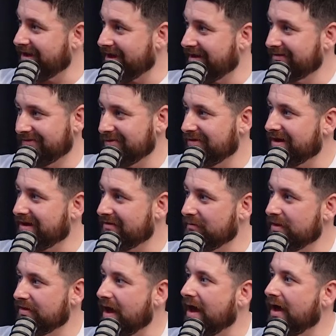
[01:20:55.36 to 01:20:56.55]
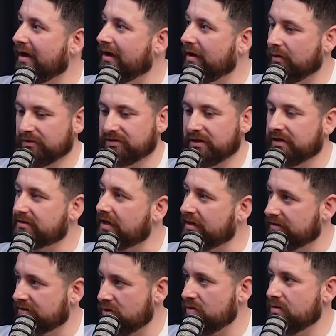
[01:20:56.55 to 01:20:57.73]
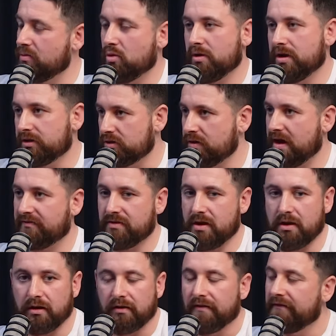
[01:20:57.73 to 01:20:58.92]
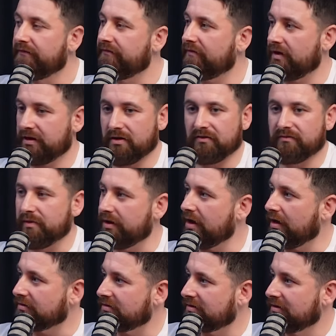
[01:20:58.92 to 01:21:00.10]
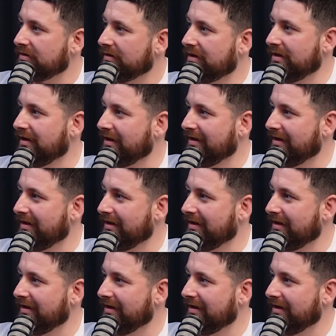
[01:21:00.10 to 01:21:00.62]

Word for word: Yeah. So they give me that and I was like taking 2 in the morning, 2 in the afternoon, fucking off my nuts. Do you know